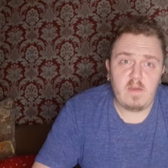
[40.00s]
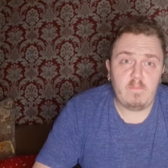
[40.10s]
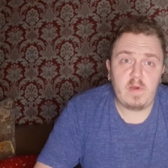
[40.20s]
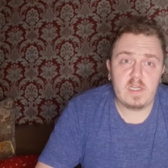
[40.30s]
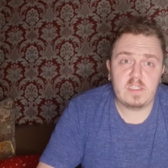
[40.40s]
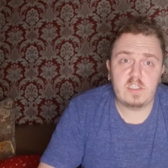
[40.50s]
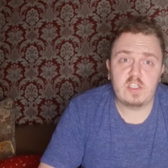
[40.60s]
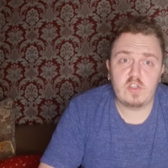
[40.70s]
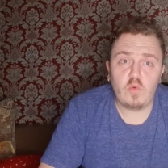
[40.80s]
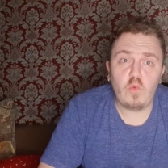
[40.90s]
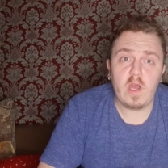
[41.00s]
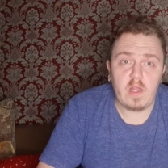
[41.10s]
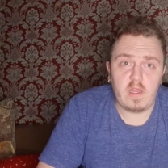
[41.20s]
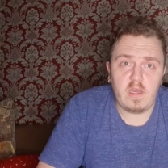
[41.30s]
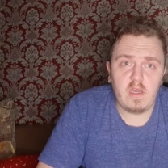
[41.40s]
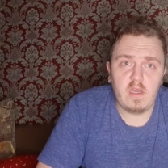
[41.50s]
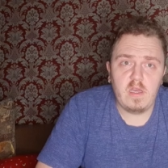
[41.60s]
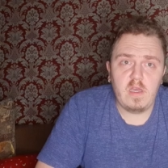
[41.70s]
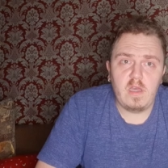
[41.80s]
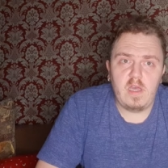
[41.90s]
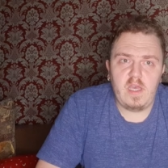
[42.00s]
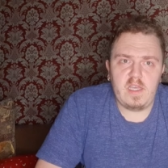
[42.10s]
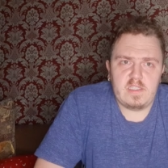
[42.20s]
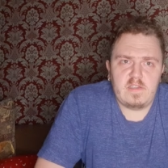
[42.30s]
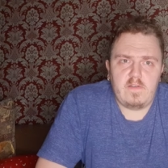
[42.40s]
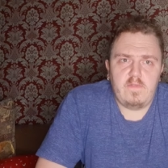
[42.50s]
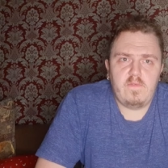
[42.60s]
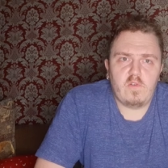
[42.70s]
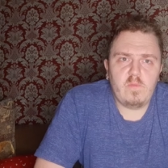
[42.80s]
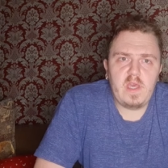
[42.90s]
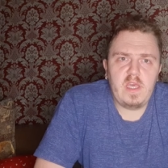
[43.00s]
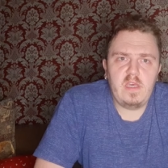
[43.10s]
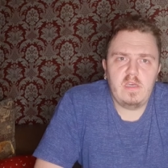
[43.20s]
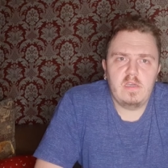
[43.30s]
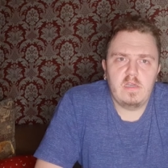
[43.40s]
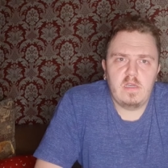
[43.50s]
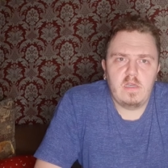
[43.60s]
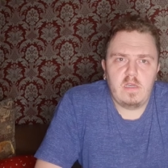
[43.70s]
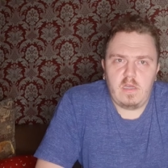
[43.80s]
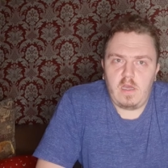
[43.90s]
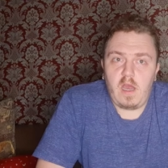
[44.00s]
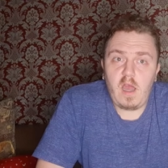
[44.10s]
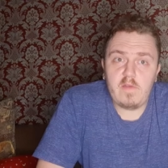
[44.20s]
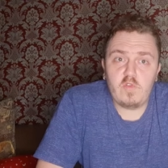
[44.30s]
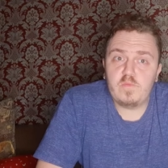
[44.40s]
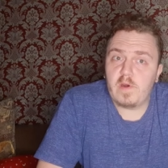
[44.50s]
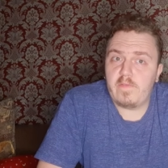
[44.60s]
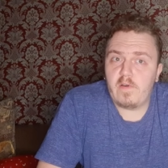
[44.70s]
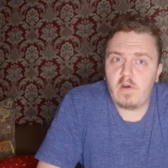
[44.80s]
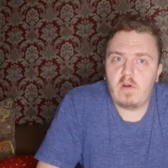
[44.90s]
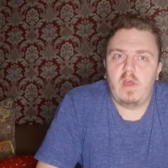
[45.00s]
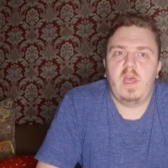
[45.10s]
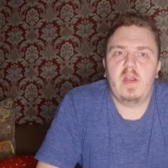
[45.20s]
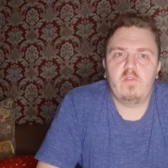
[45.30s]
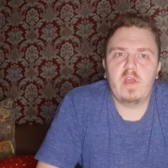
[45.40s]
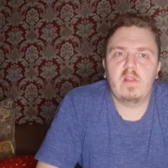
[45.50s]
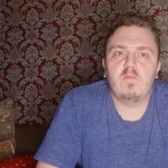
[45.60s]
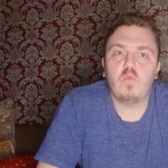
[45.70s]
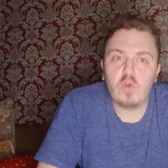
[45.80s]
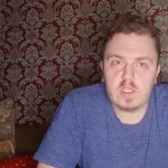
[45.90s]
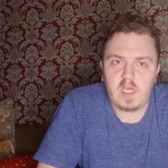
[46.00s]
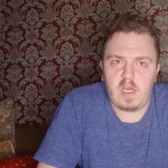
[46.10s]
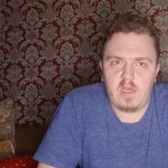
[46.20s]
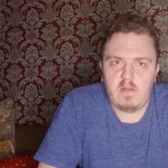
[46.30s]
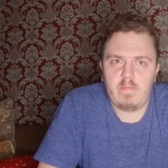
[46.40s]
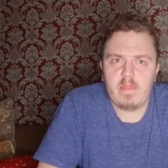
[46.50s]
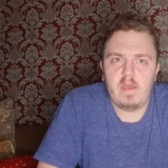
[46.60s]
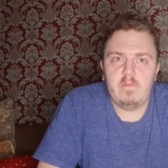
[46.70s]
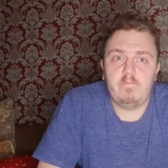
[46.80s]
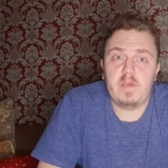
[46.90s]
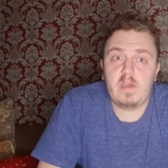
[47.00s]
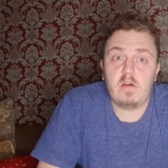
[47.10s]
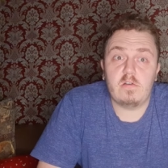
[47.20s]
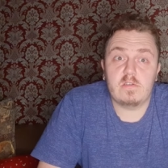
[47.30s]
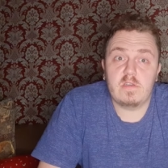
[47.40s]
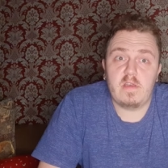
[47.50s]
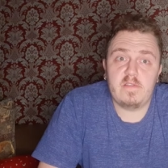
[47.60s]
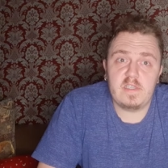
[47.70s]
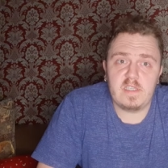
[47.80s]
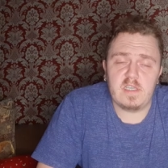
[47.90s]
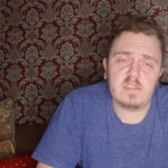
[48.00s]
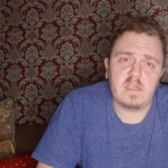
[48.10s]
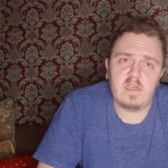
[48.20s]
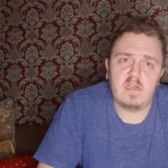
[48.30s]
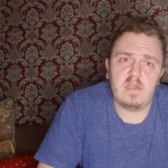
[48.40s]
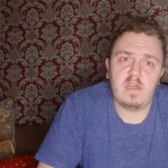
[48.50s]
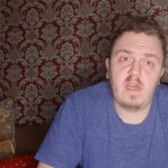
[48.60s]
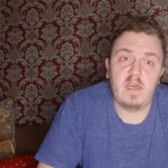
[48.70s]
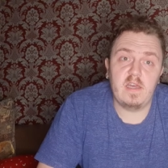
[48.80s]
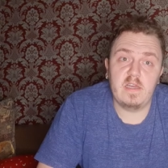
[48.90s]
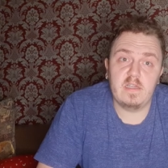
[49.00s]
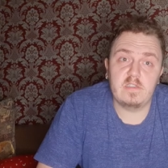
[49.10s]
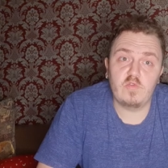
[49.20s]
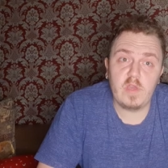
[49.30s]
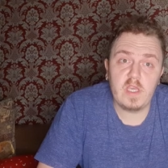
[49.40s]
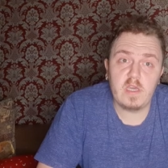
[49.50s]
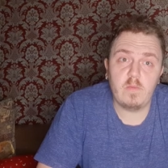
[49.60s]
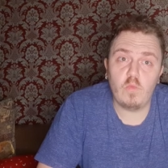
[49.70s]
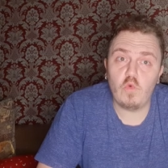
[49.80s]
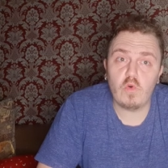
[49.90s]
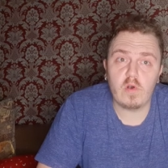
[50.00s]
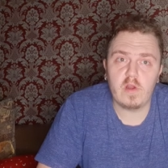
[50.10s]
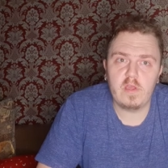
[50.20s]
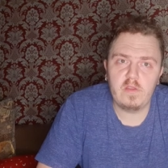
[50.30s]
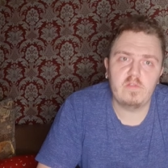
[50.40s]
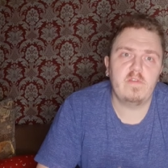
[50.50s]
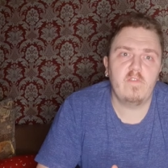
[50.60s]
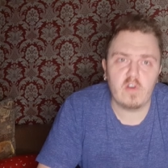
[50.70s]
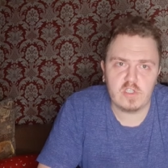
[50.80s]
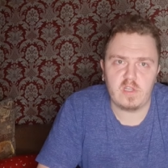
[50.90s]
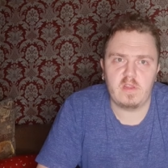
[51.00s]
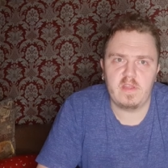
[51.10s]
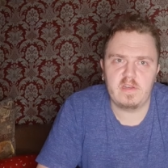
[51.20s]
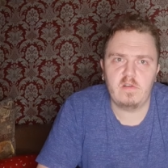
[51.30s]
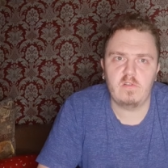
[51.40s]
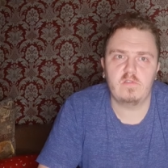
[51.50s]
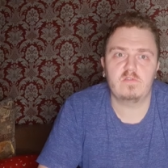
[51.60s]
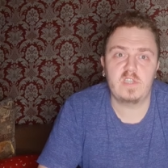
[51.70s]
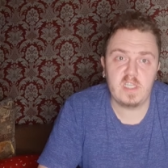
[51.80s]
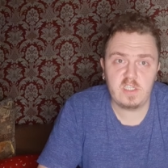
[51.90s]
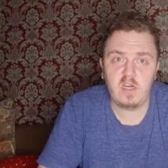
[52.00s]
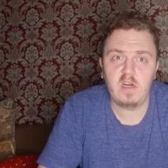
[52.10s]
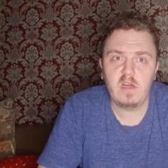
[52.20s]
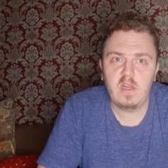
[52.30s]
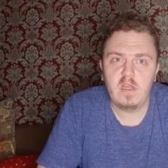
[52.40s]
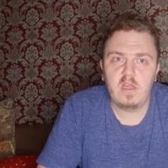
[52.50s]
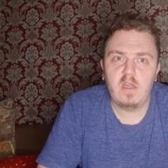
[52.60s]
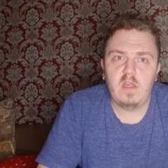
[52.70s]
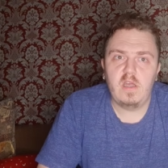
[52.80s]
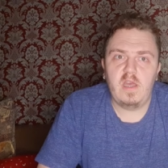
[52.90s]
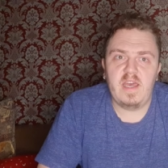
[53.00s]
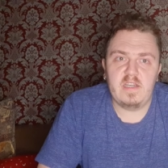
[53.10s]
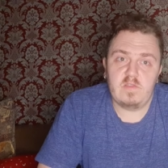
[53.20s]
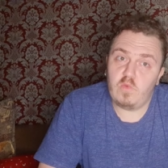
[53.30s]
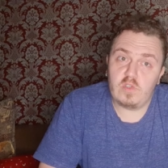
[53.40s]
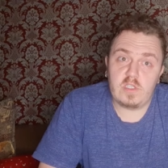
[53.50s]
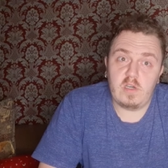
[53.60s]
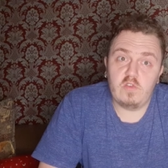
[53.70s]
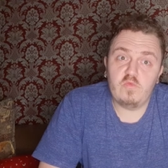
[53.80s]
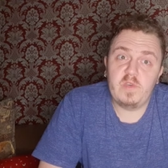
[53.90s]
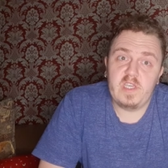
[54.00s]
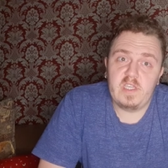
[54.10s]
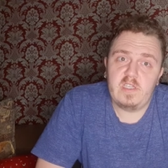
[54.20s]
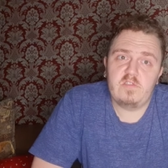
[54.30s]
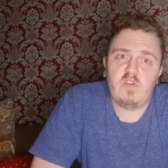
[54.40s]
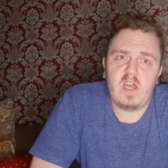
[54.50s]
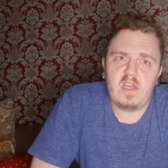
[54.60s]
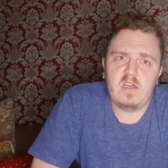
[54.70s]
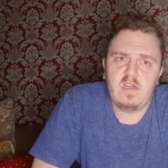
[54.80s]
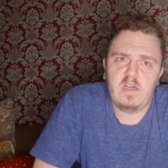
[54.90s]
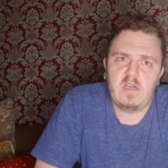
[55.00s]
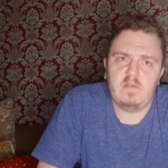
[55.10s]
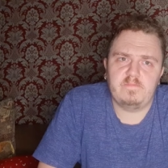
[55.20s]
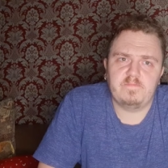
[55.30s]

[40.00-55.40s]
But, well, as for me, I would prefer a real vodka because this is a, a, drink more universal than all those tincture and vodka could be drunk uh,